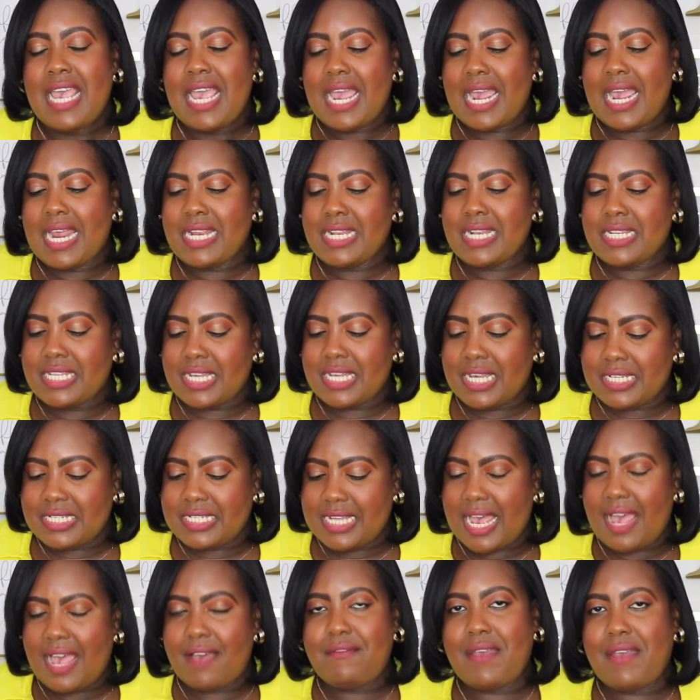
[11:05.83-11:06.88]
and it
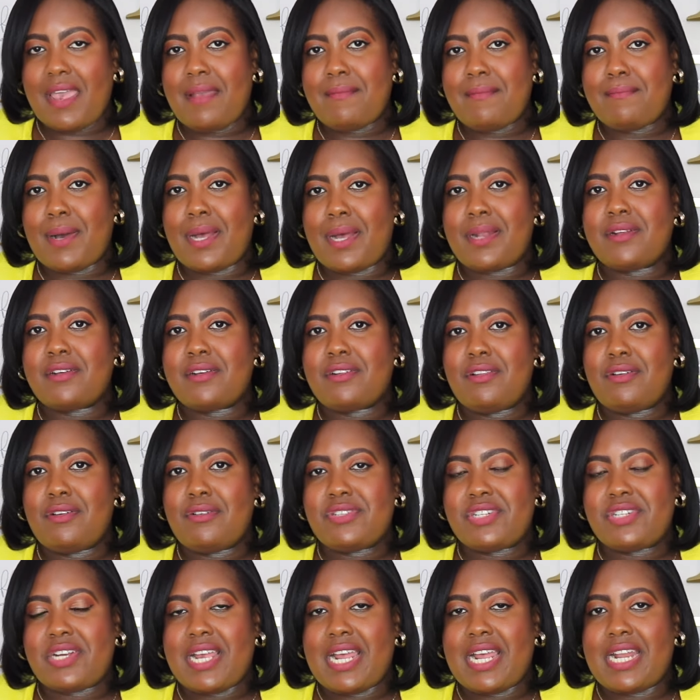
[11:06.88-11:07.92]
does have a button
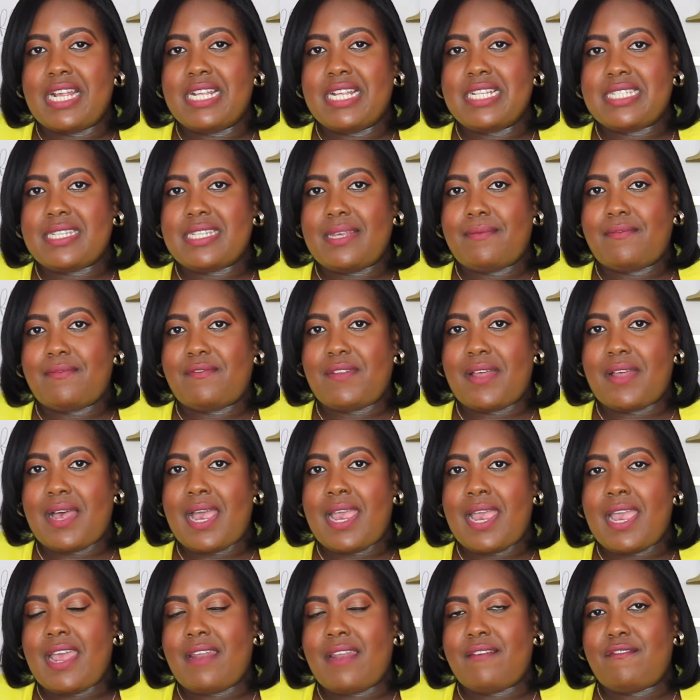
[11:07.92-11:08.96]
closure and a zip
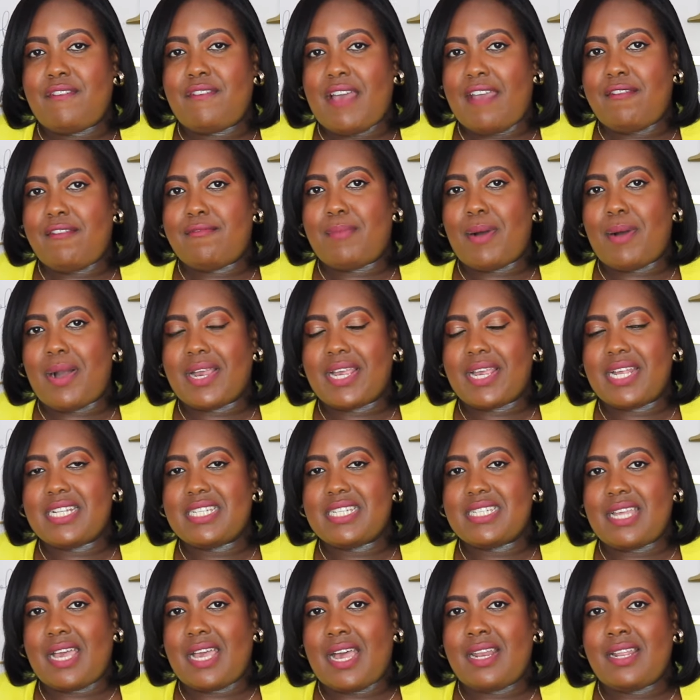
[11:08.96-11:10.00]
fly and five
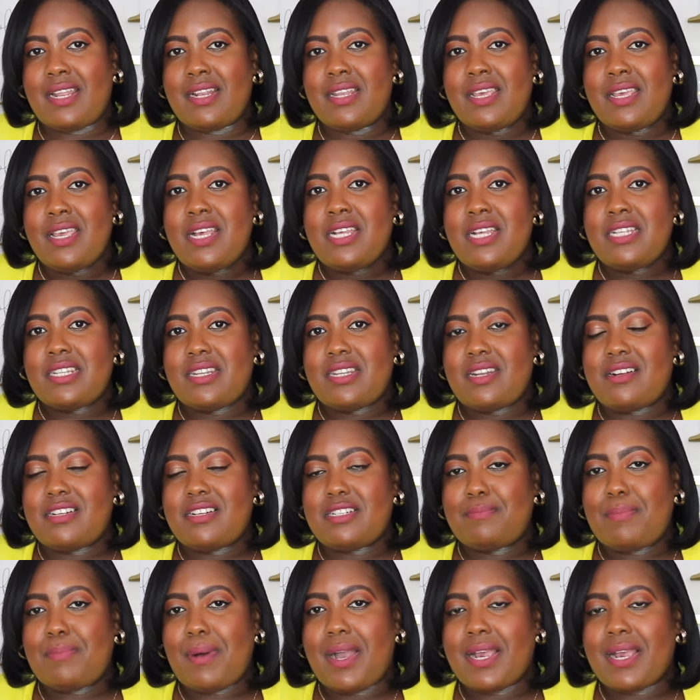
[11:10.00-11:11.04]
pocket styling so
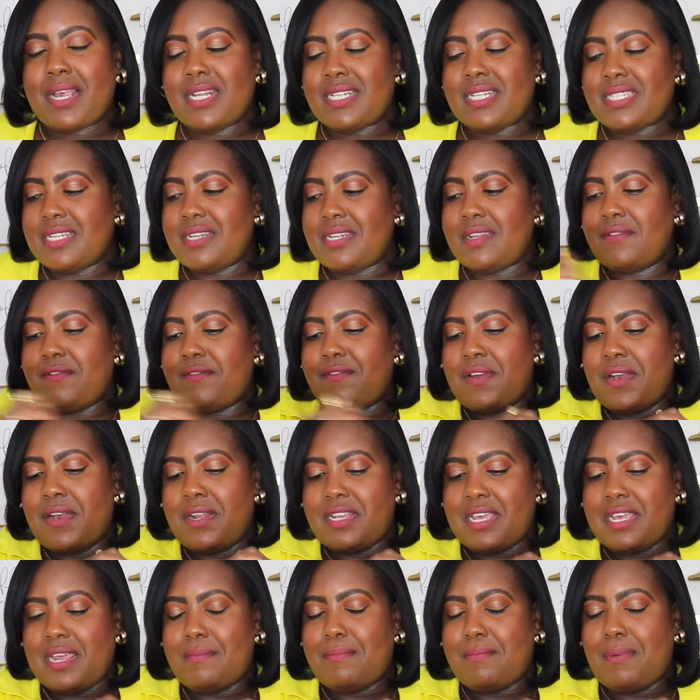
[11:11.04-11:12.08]
there's pockets in the
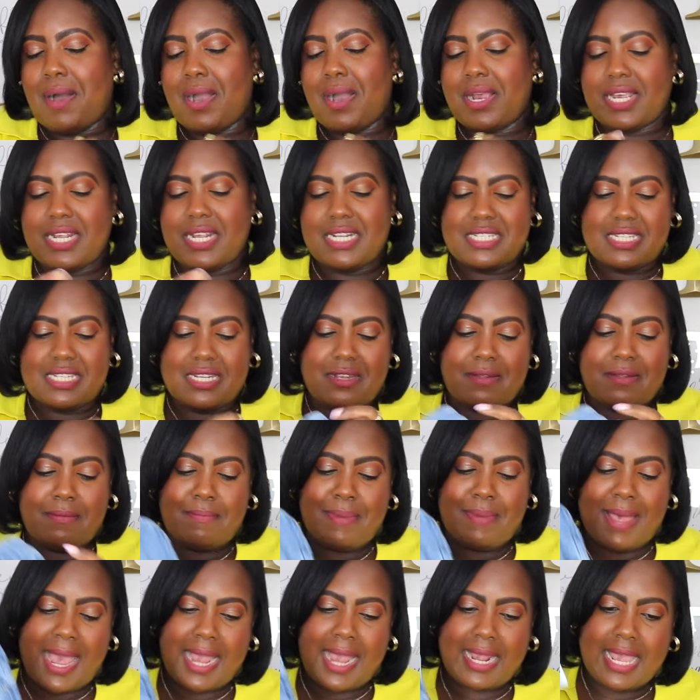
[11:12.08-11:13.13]
front and pockets in the
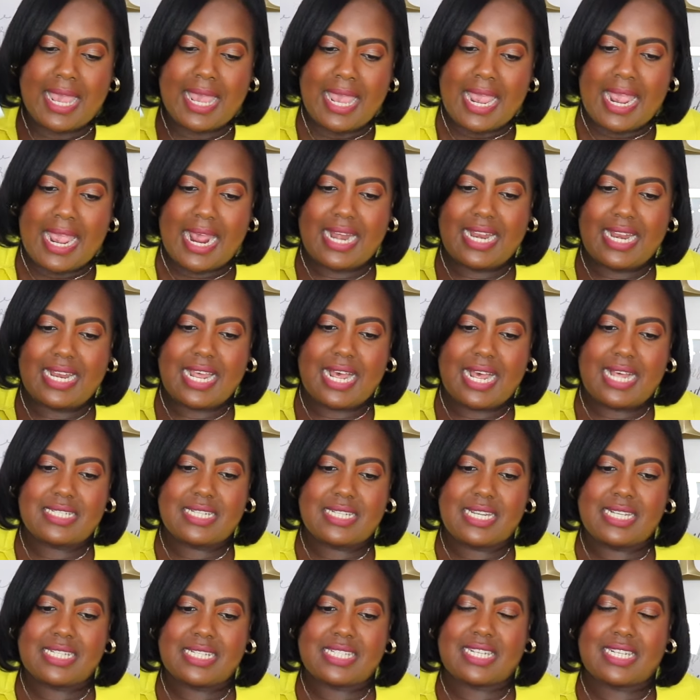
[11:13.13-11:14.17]
back and it
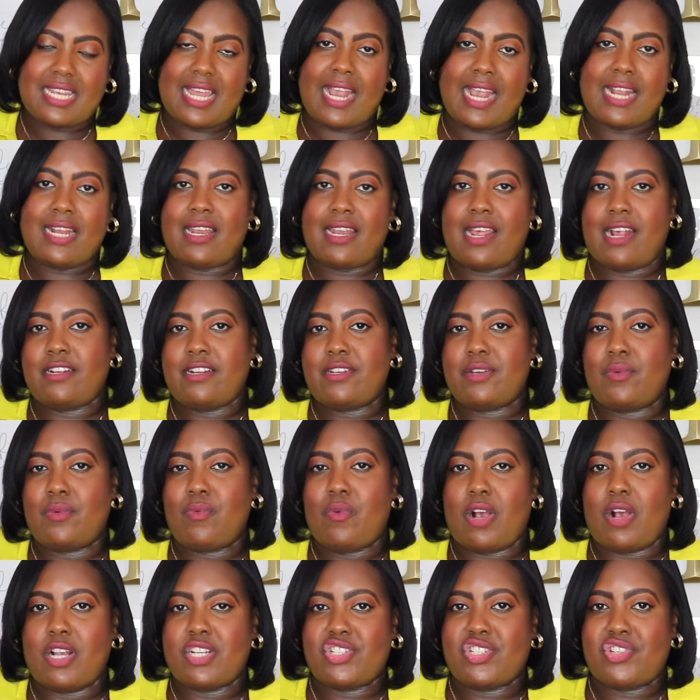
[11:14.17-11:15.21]
has a slight lighter
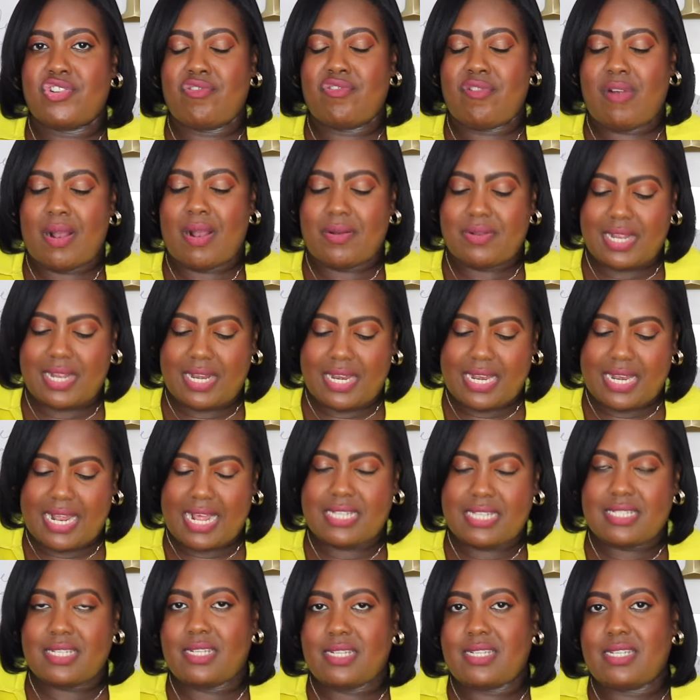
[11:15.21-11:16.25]
wash throughout and it
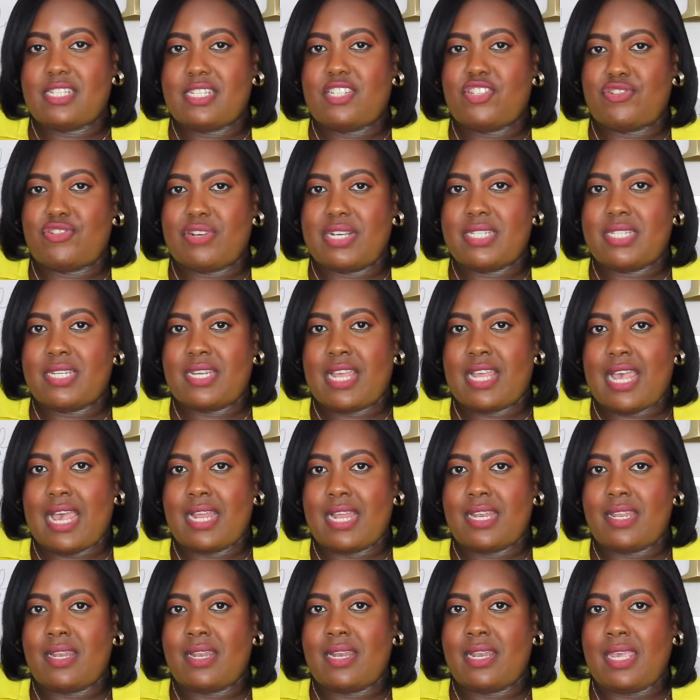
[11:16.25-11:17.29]
has a distressing
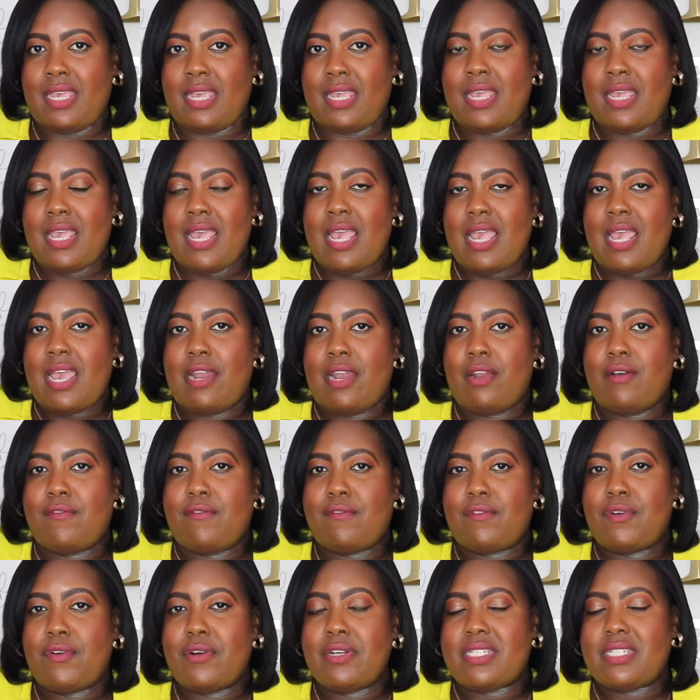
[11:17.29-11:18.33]
at the knee and
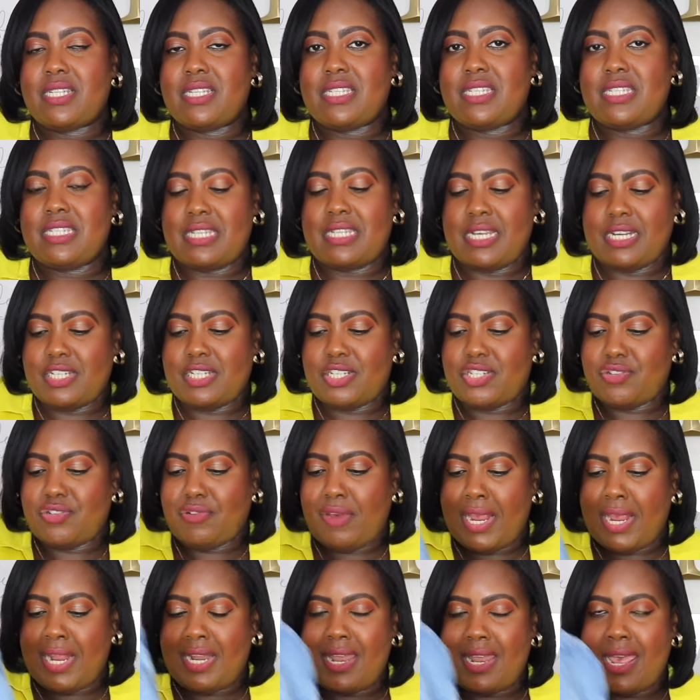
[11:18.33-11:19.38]
of course this is a
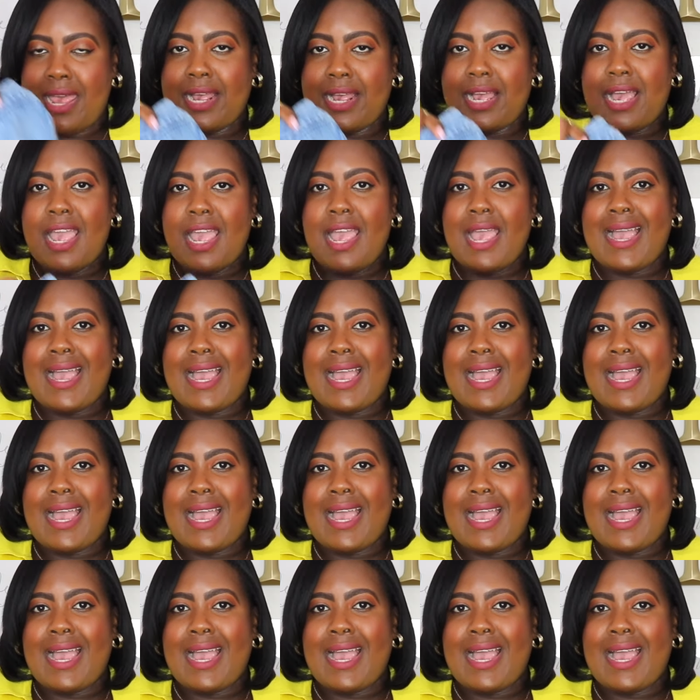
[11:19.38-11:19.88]
straight leg